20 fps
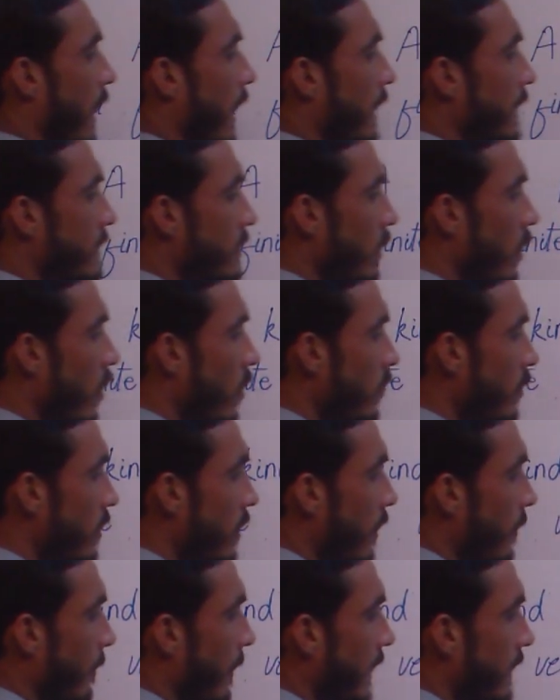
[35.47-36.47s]
is
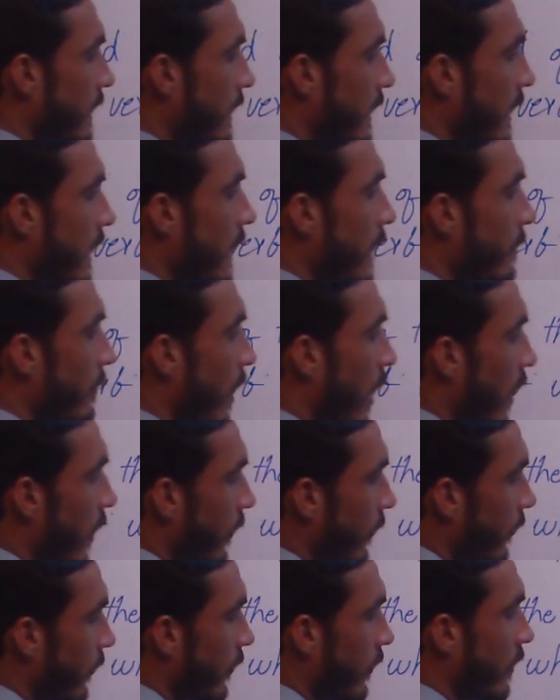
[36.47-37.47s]
known by the name
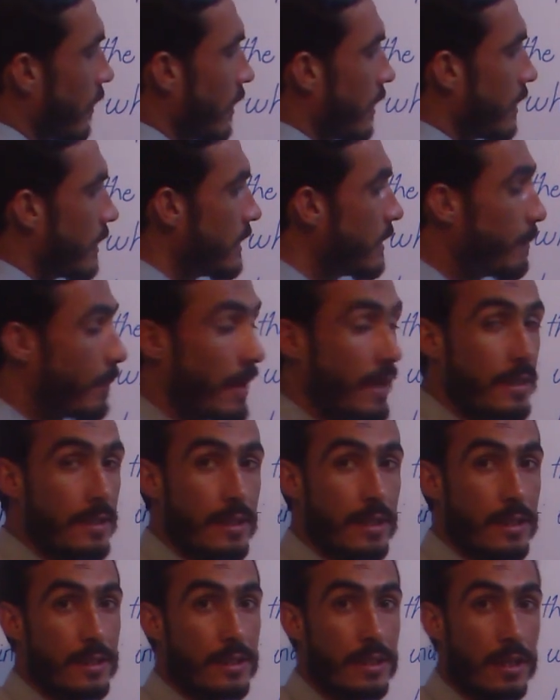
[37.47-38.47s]
of
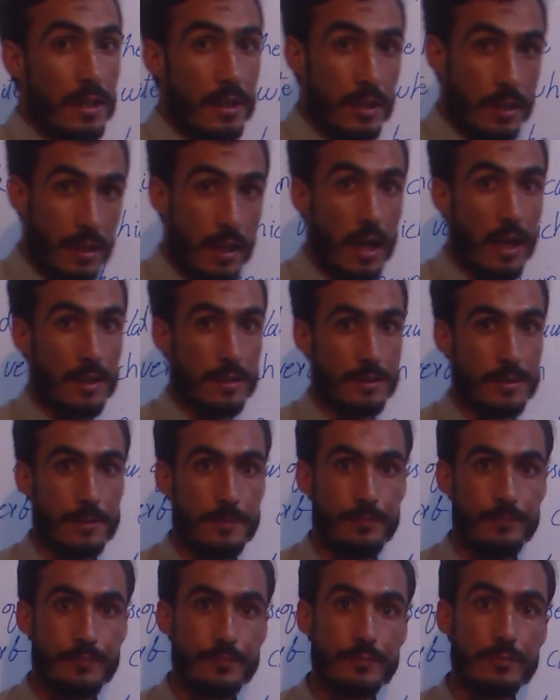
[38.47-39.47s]
dependent class.
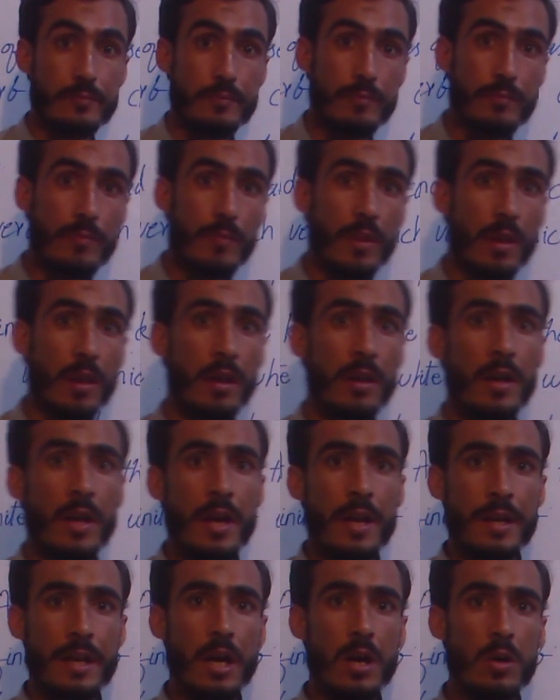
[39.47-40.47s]

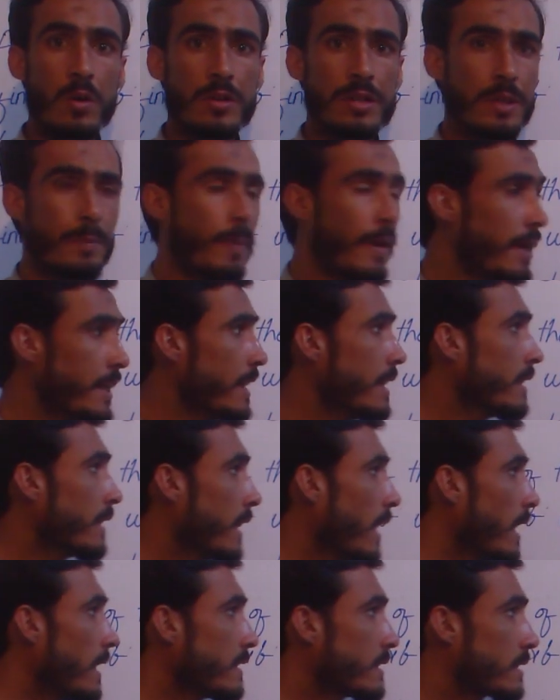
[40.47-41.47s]
Now, dependent
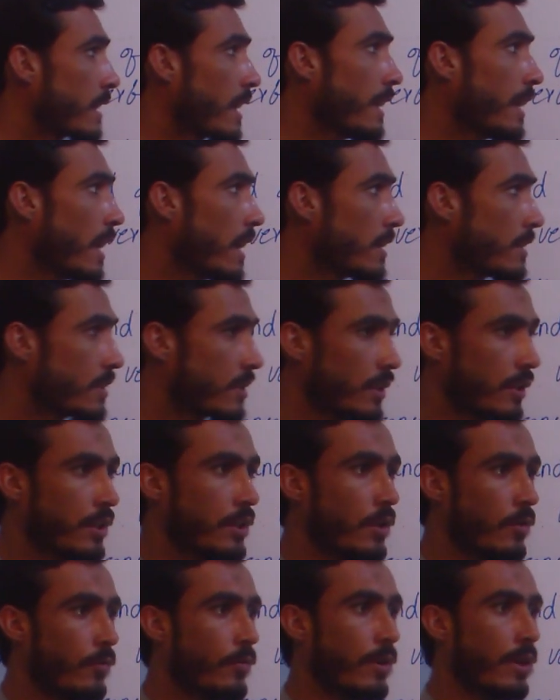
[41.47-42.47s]
class cannot
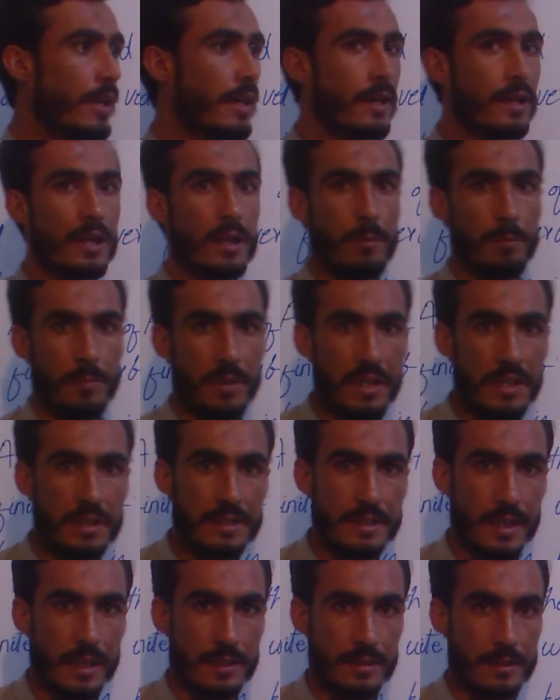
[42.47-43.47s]
give clear and complete
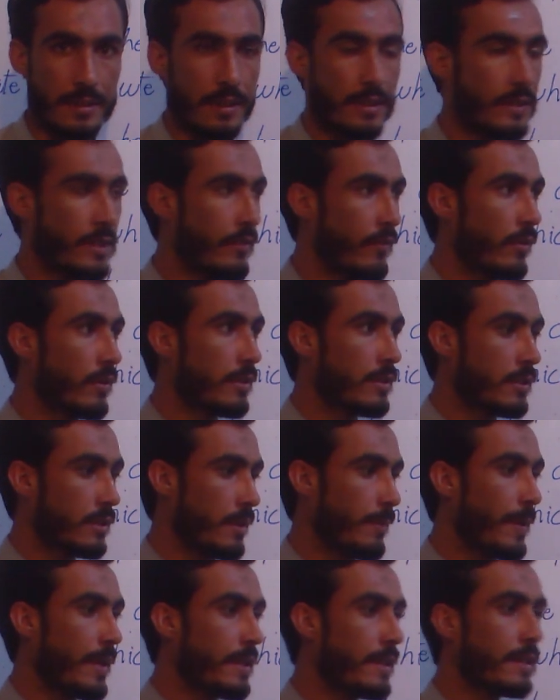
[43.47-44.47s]
sense.
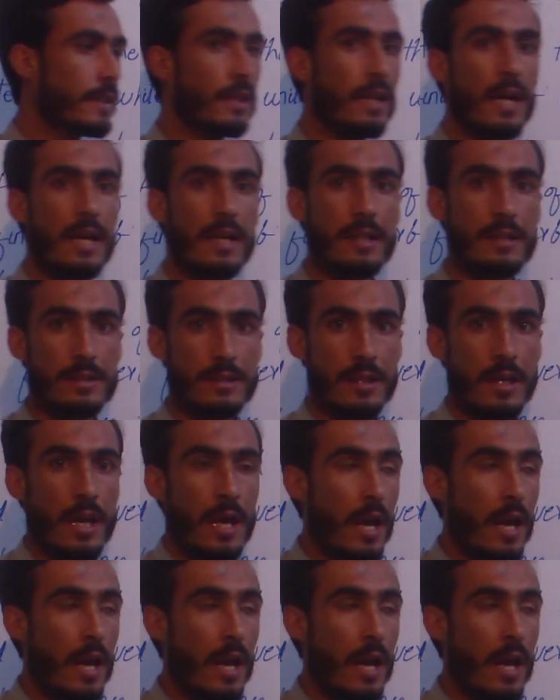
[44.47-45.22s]
Dependent class